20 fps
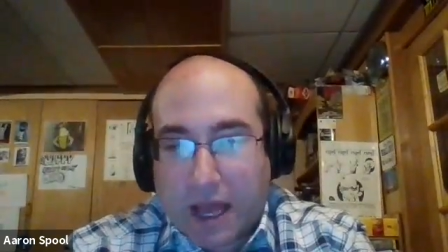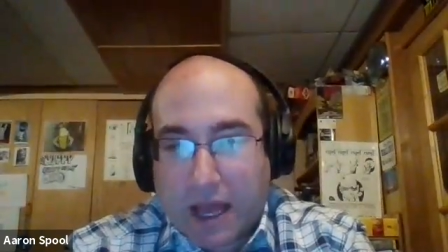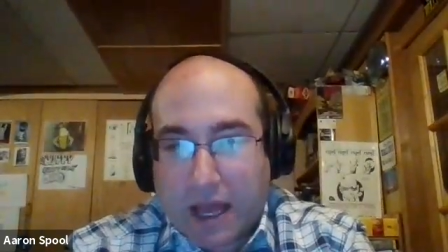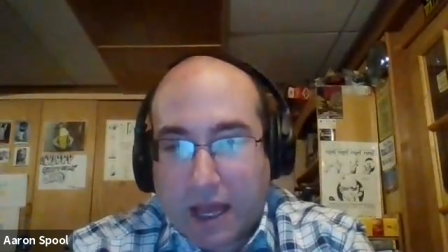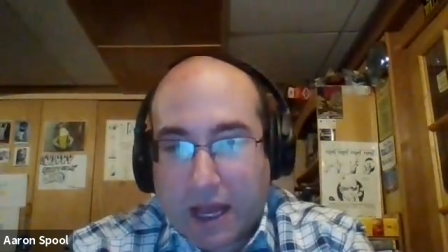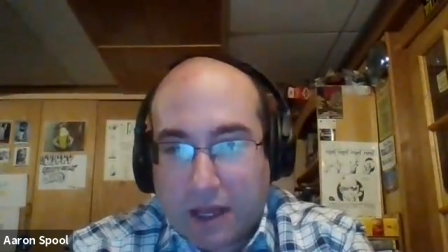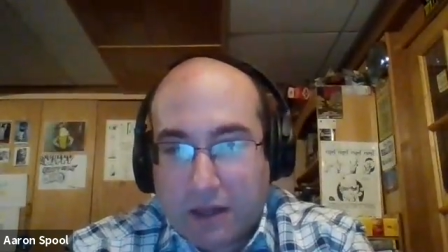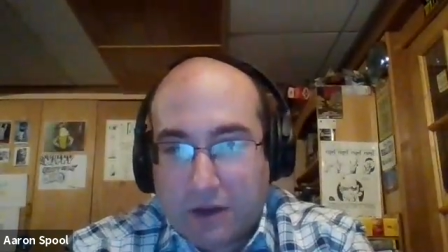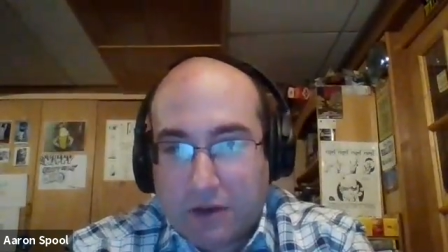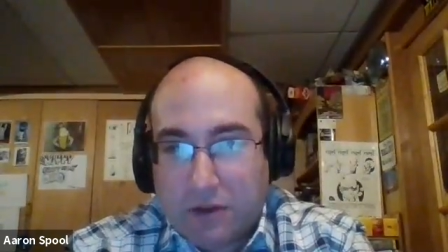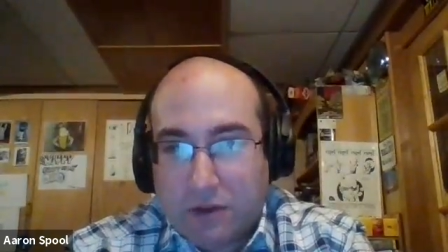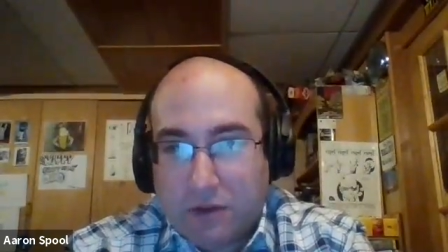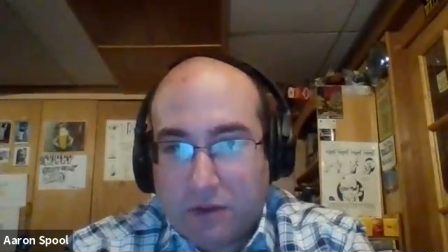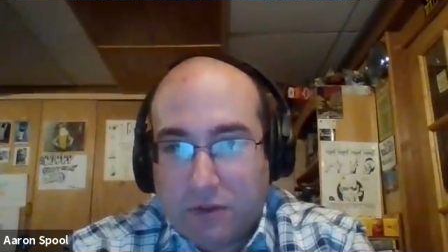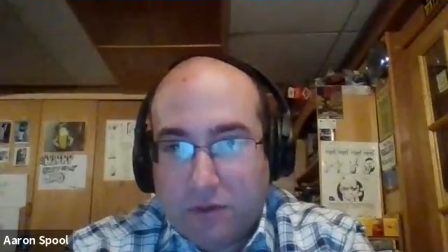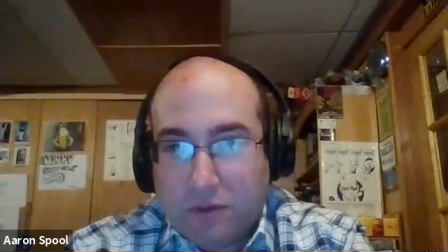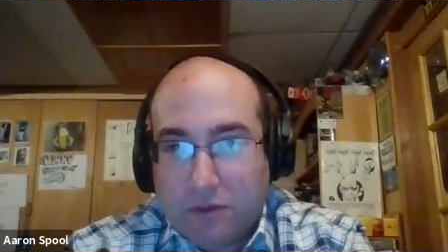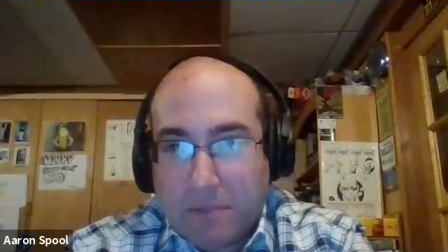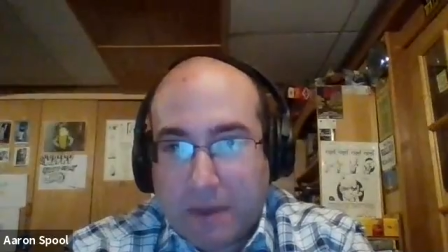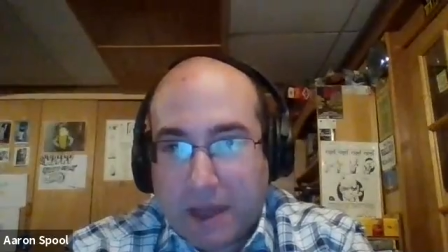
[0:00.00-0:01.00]
How do
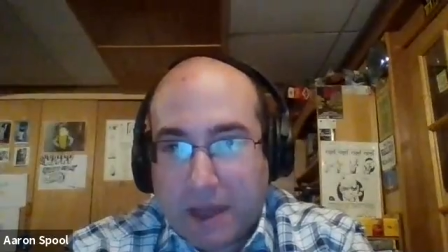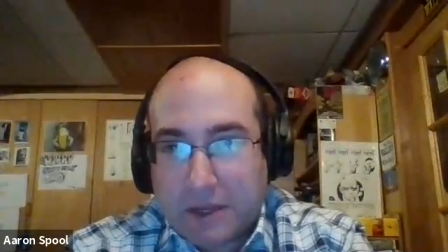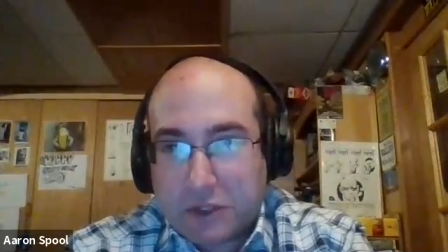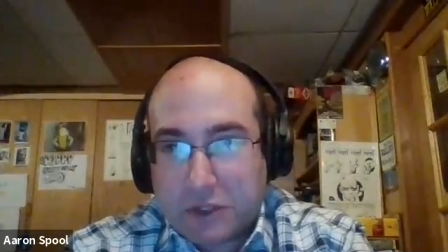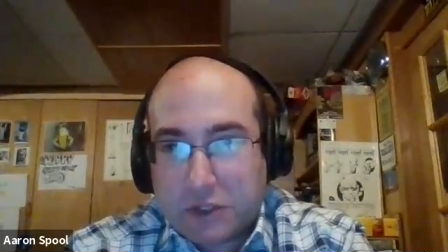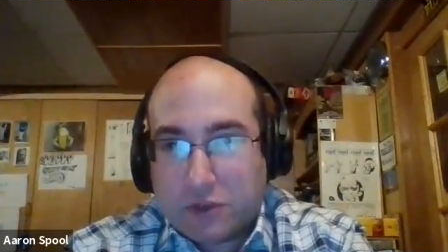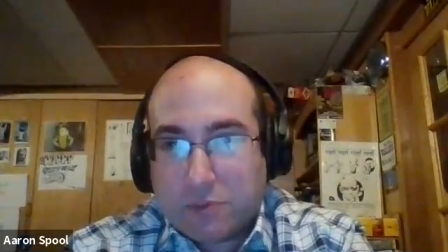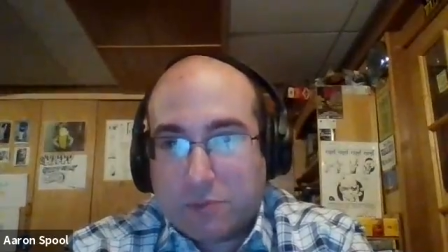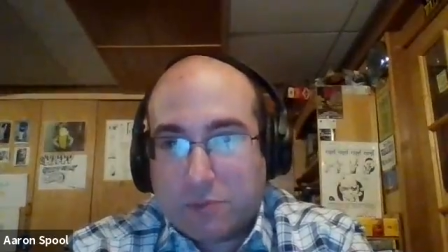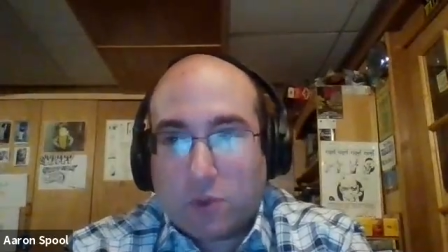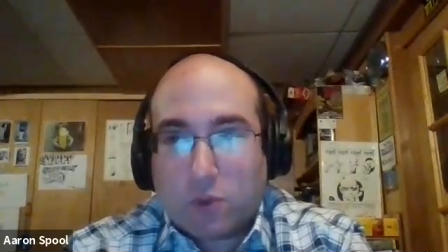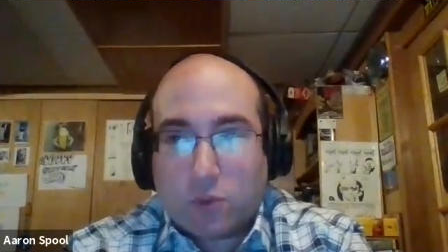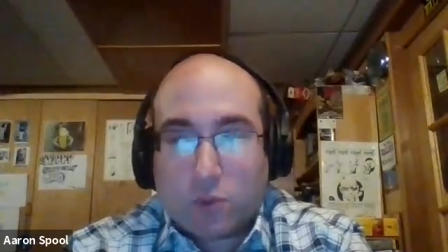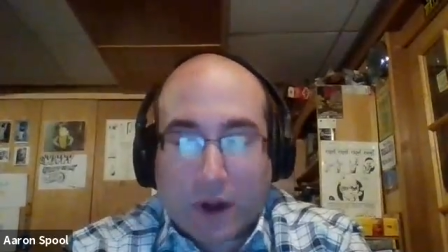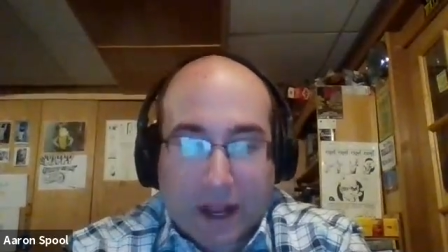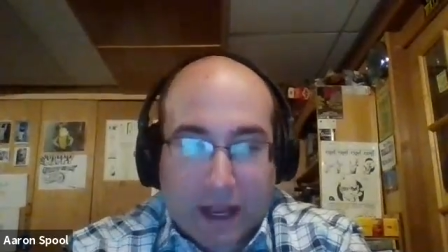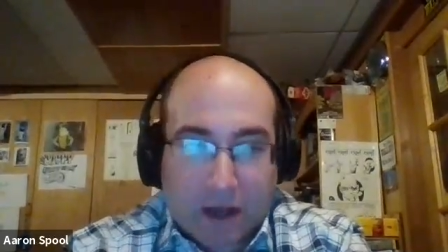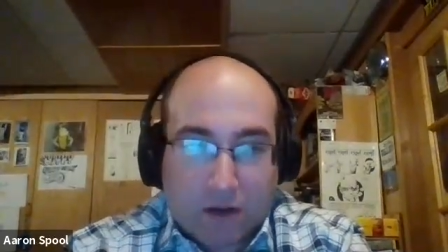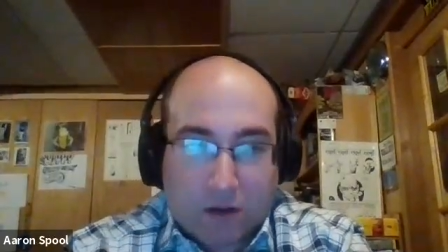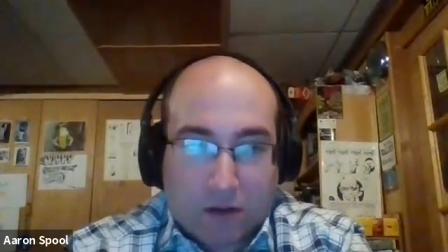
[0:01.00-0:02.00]
you manage the
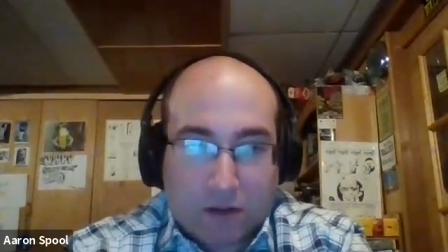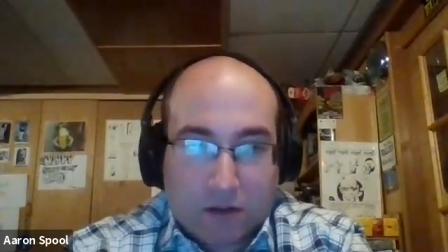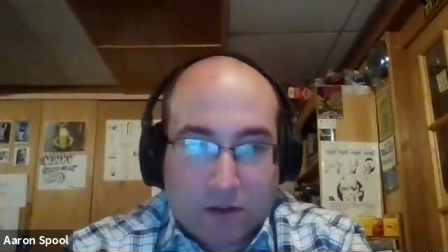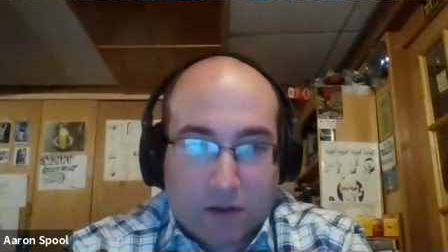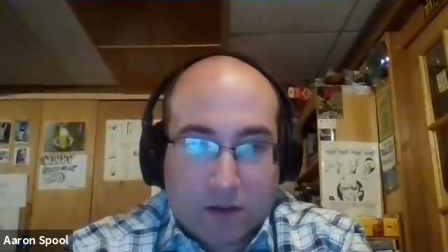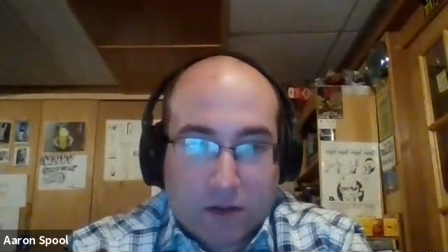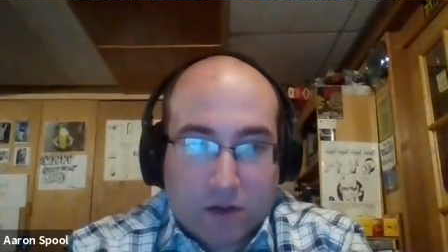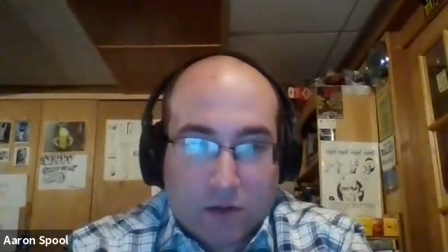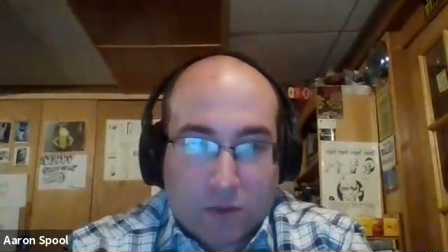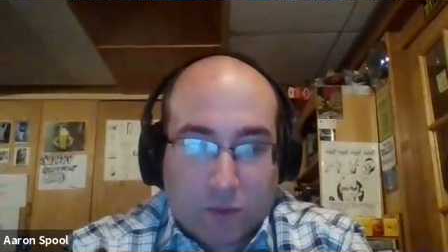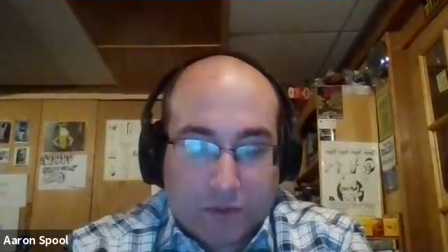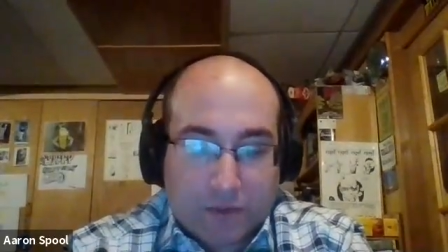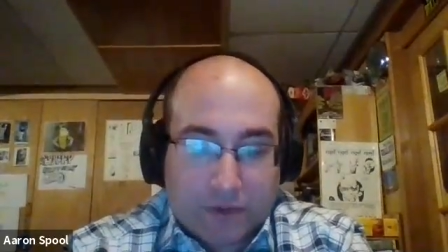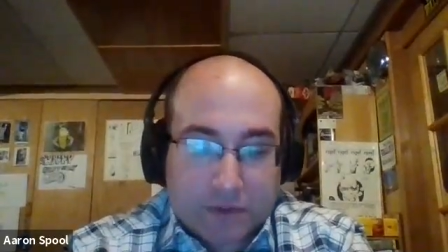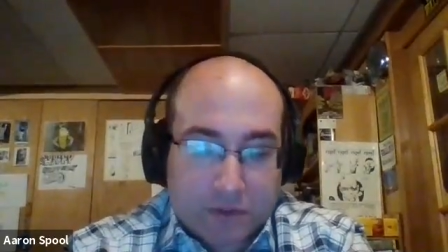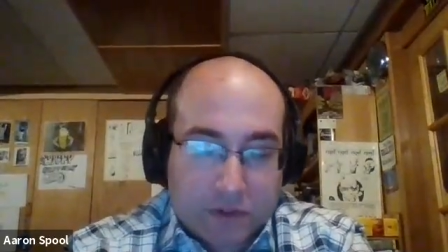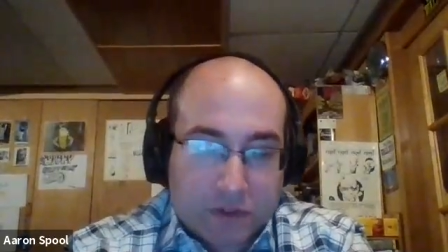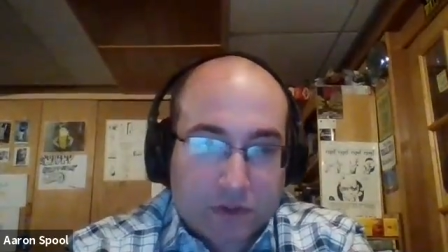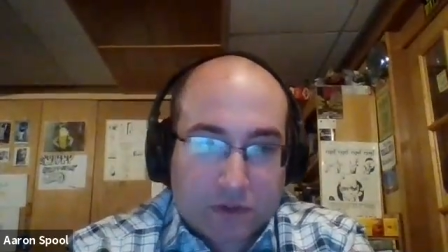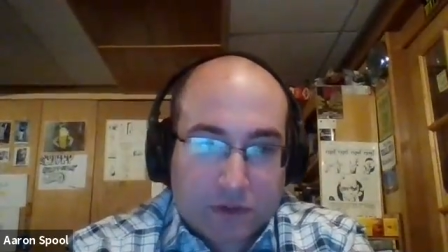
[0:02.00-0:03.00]
morale with
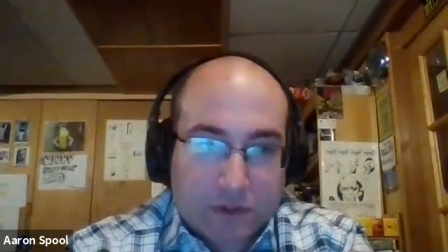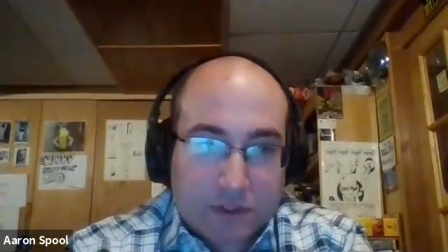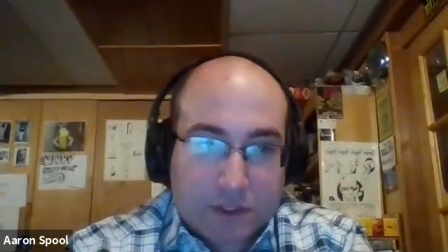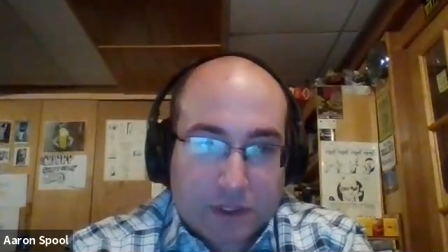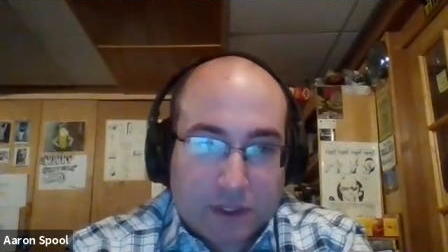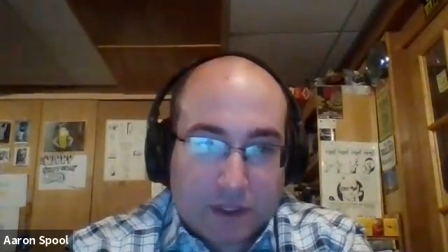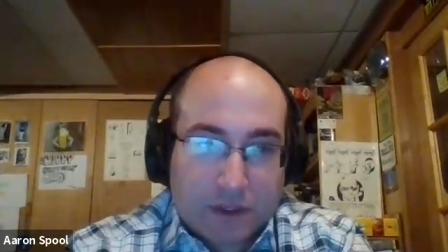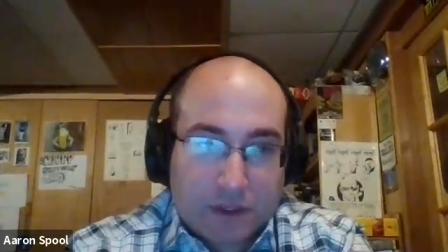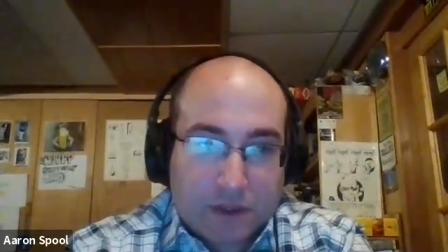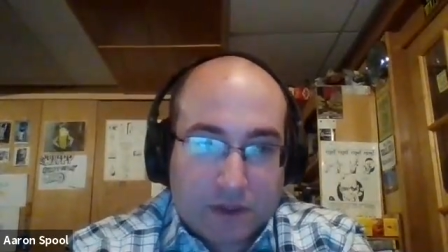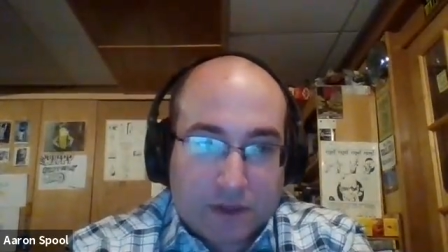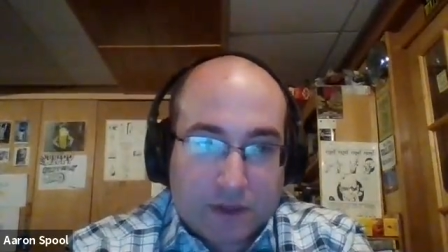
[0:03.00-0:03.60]
uncertainty?